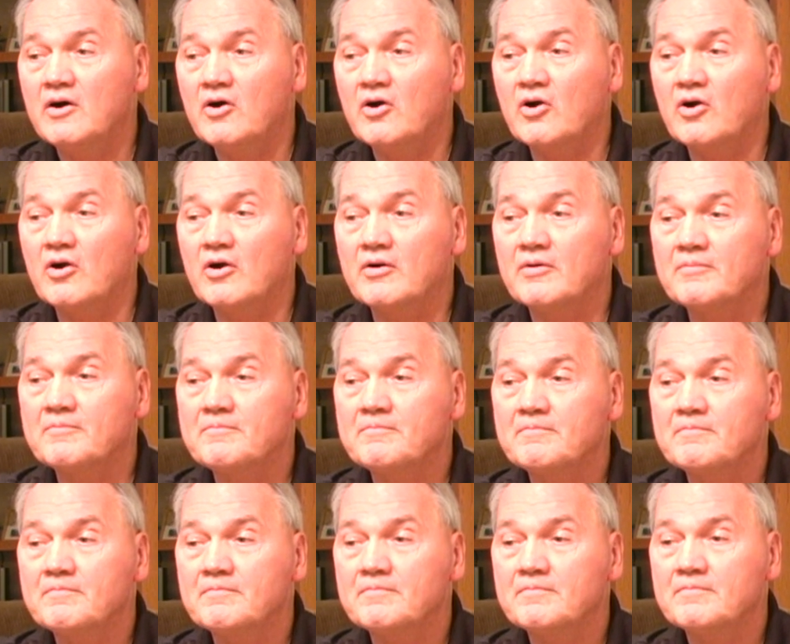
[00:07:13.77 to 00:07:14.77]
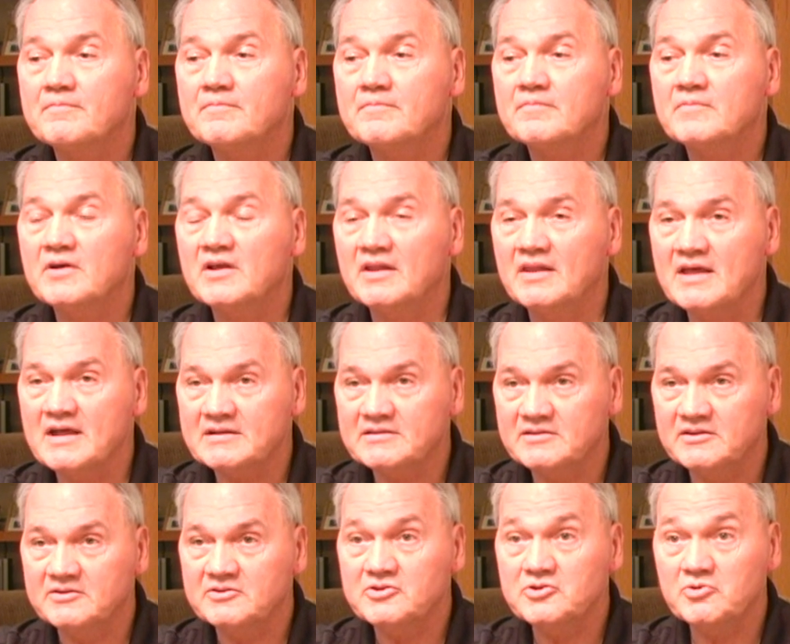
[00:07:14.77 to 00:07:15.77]
are
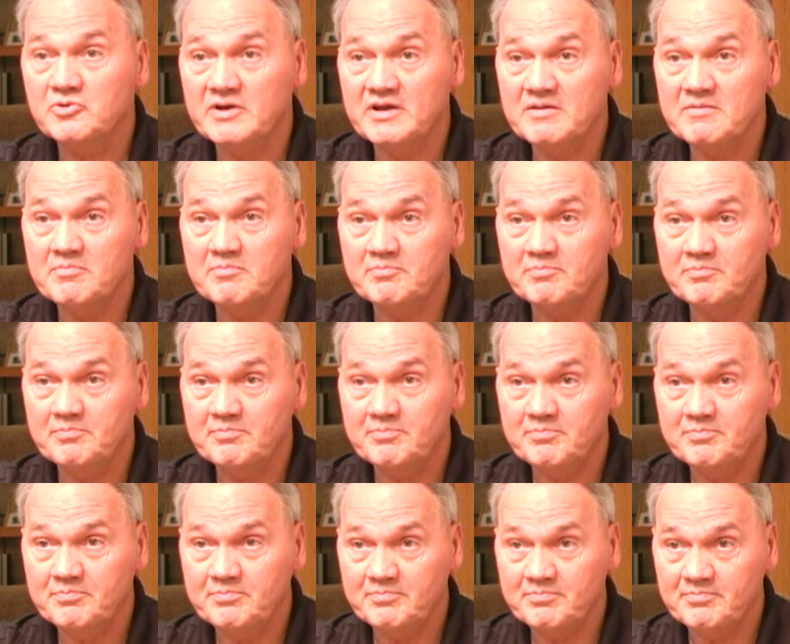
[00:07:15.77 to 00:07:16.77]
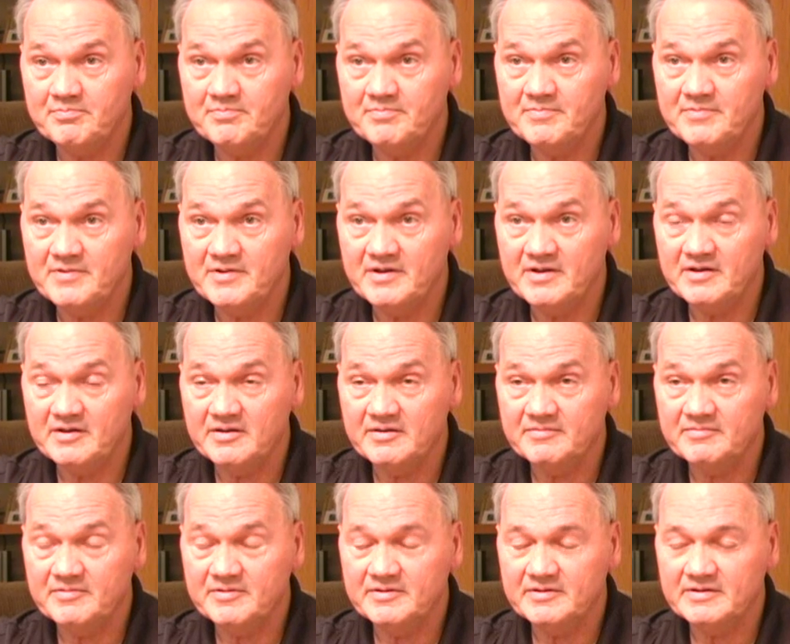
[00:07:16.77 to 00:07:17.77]
elected to
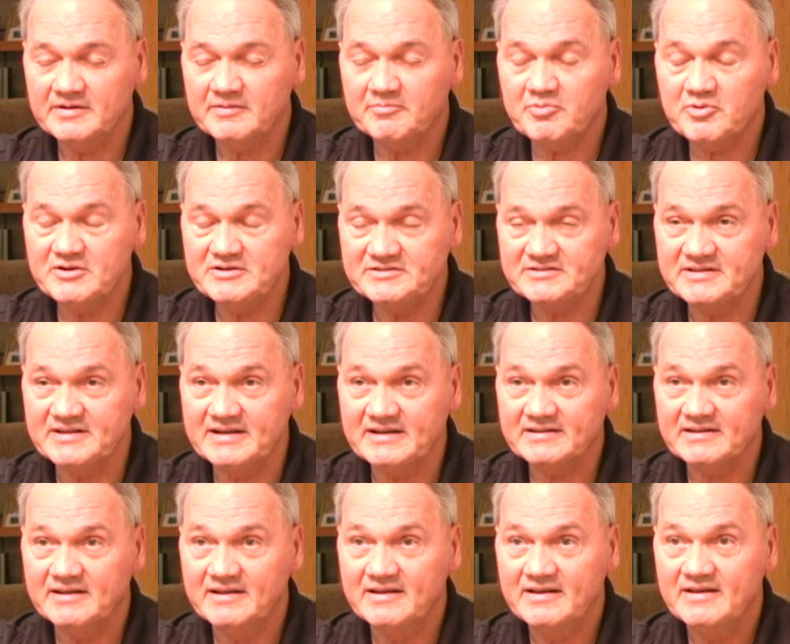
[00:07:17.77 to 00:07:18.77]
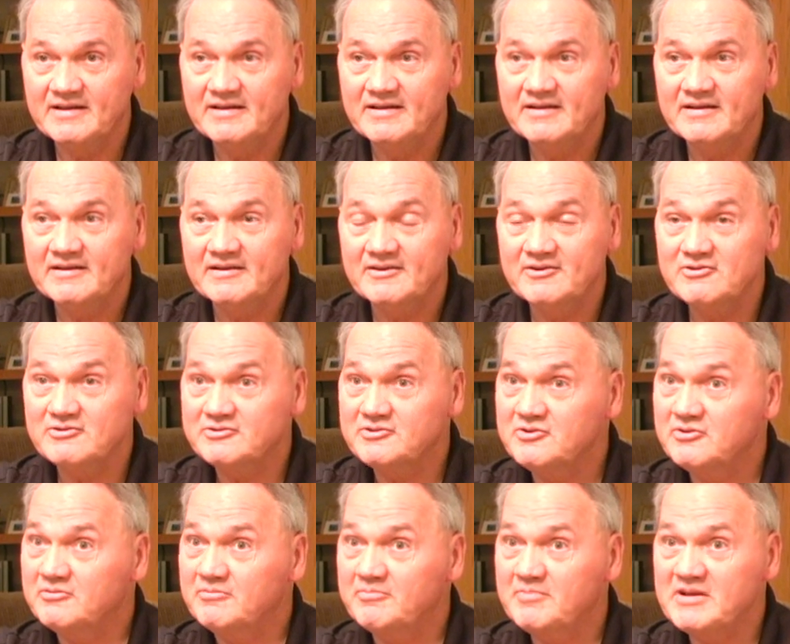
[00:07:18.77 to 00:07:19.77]
a precinct, you're
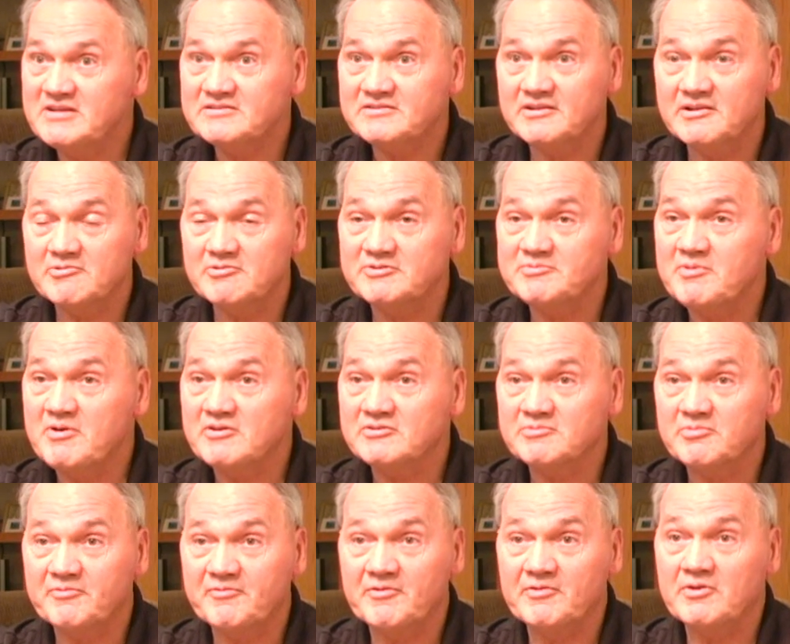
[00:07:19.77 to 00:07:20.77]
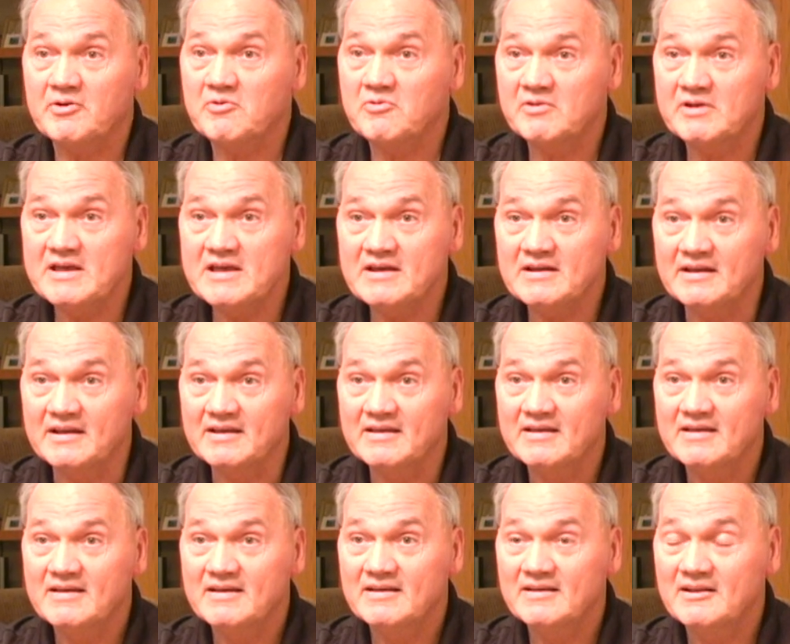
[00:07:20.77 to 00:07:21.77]
still basically responsible for the whole county.
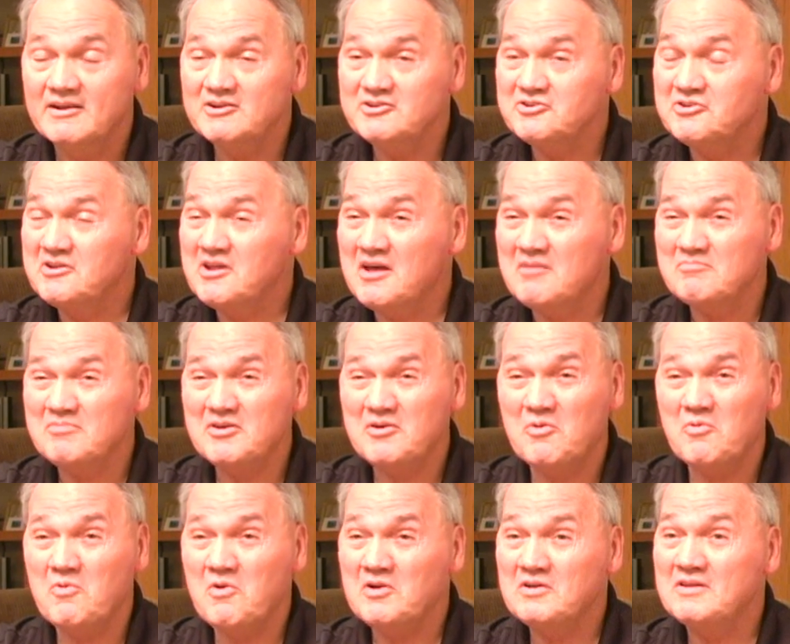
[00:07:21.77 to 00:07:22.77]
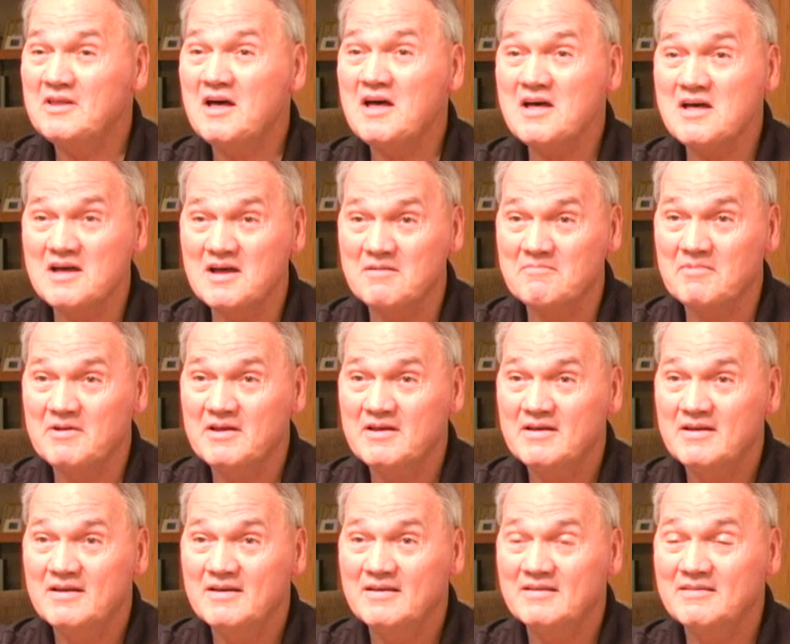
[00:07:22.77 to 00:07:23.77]
There should not be a one time
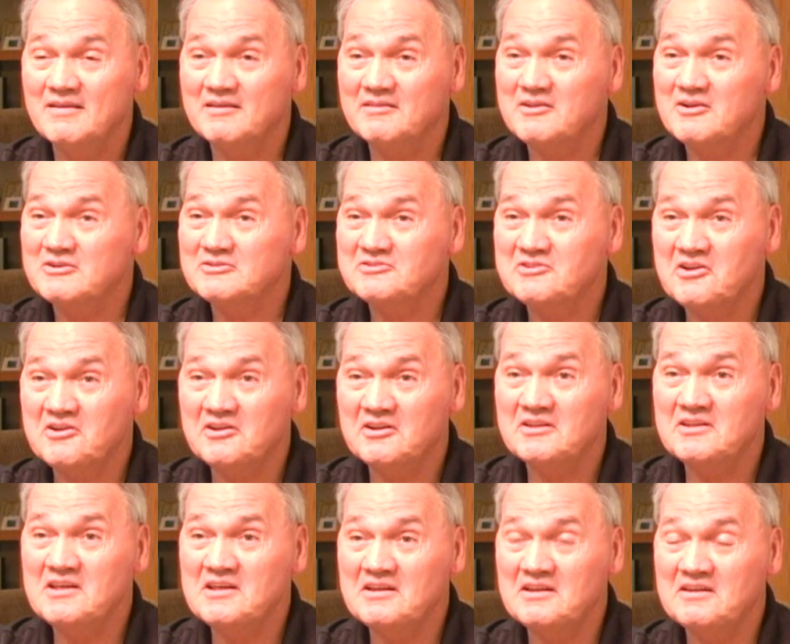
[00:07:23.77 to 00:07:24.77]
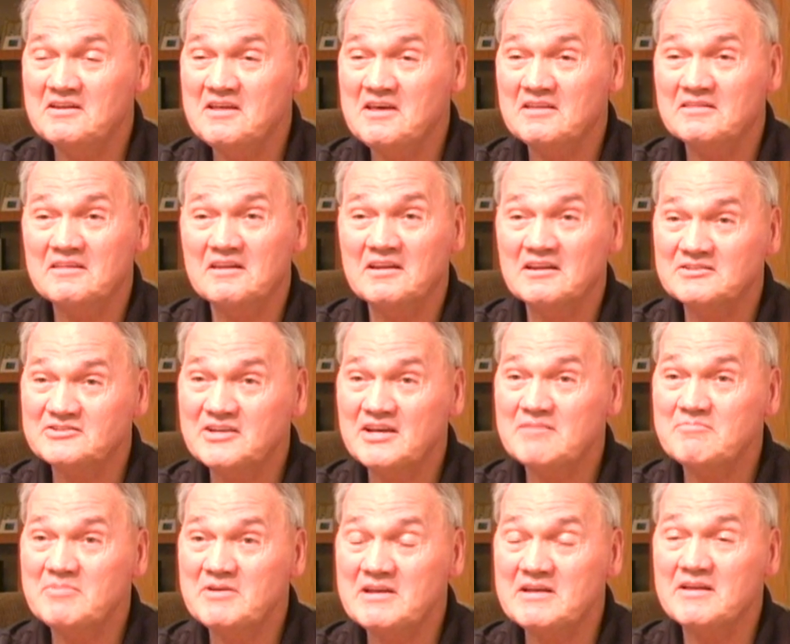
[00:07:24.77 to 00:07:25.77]
that there's an unattended death and the
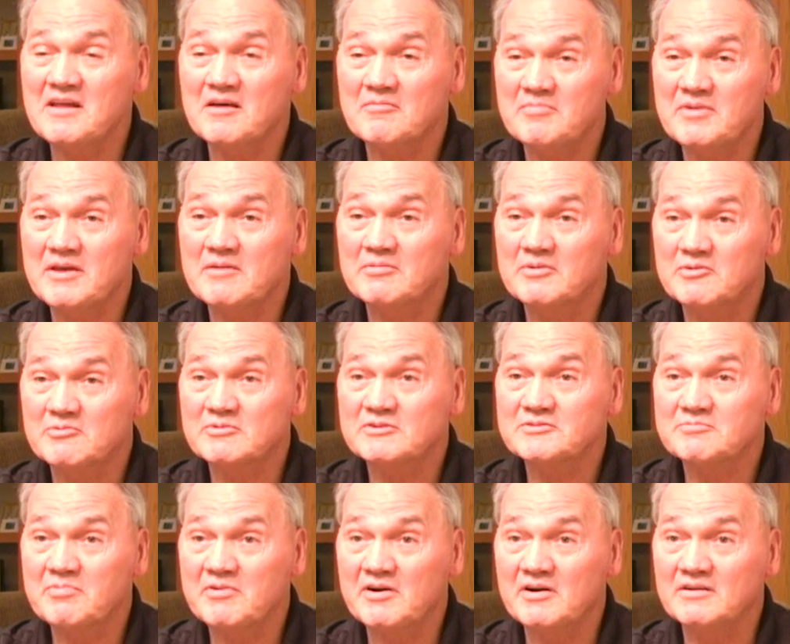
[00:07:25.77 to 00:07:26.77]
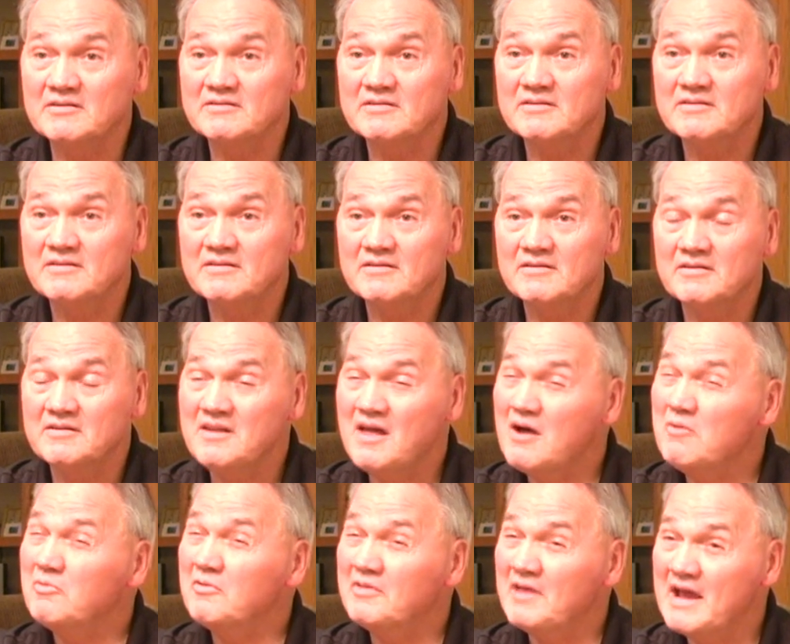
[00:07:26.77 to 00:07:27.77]
JP not be able to respond.
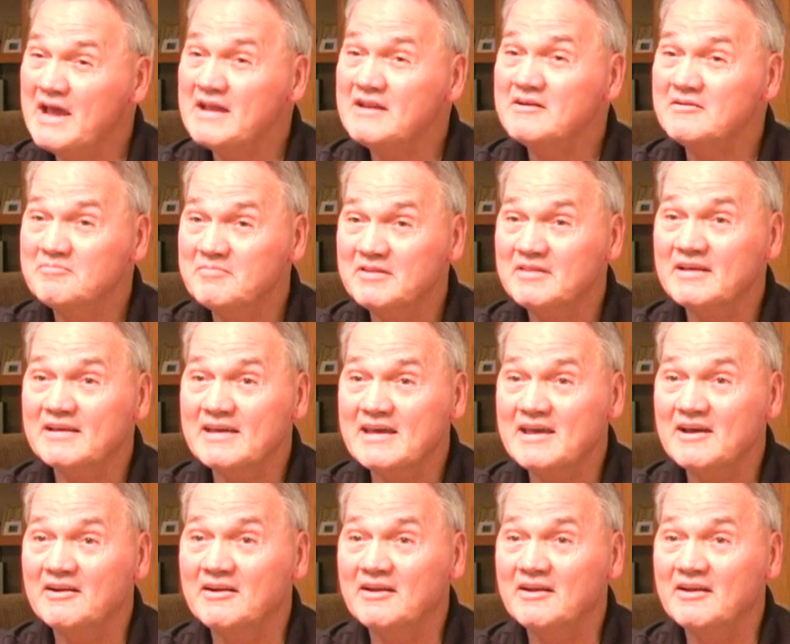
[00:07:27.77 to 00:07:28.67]
Not with 8 of them in the county.